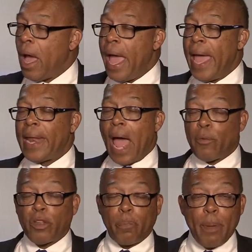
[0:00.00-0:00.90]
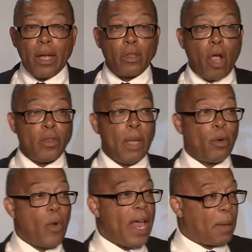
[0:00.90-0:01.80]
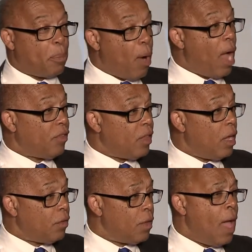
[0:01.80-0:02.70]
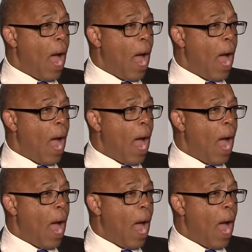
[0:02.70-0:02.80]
And I respect our democratic process.